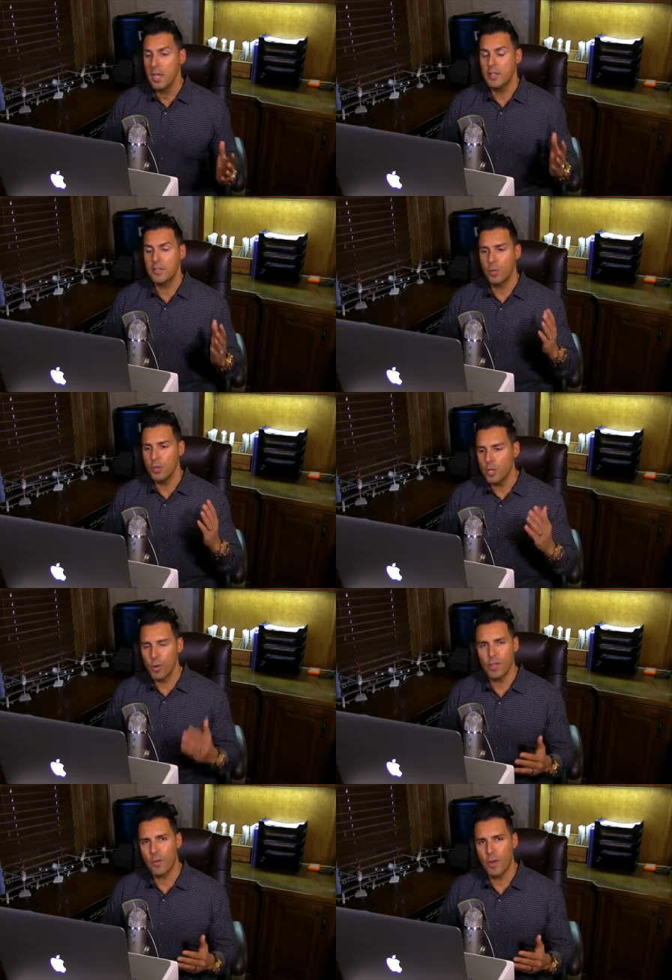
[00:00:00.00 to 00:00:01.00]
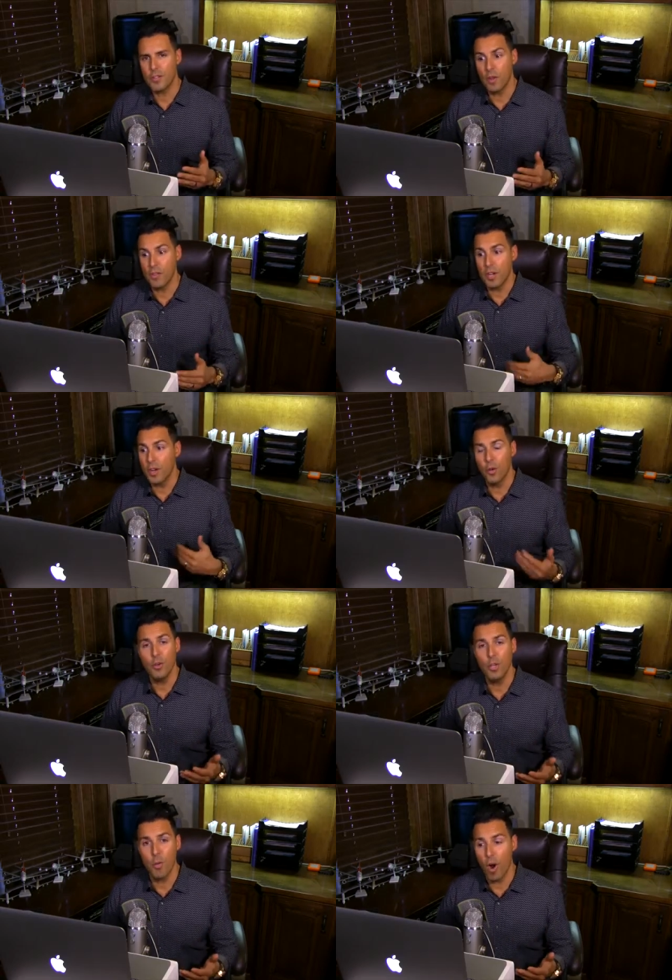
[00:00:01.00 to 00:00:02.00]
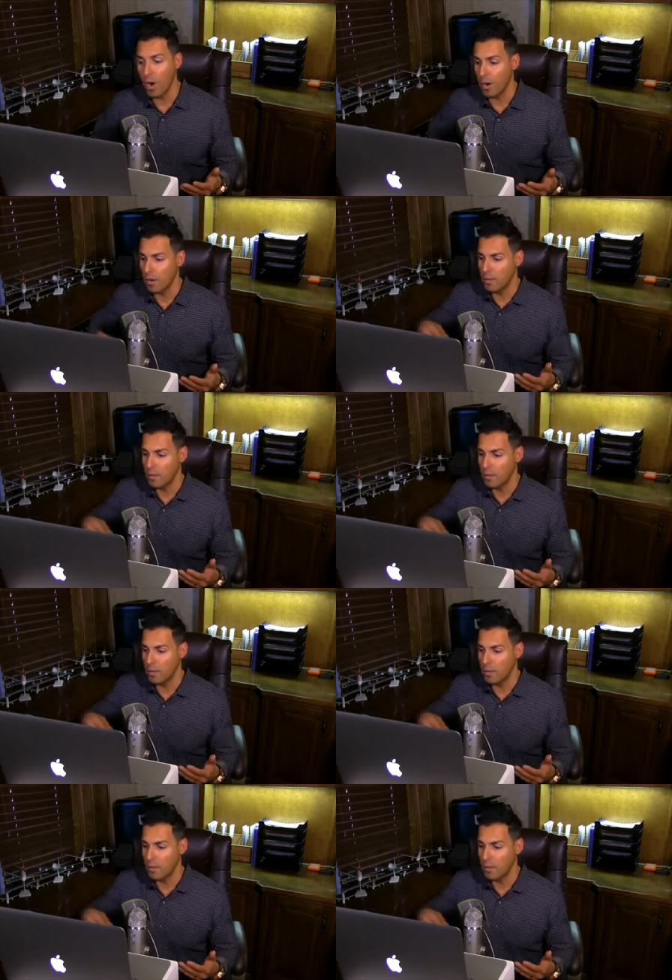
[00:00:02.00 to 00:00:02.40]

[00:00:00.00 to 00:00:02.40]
And so when you go in that restaurant, they're going to know who you are.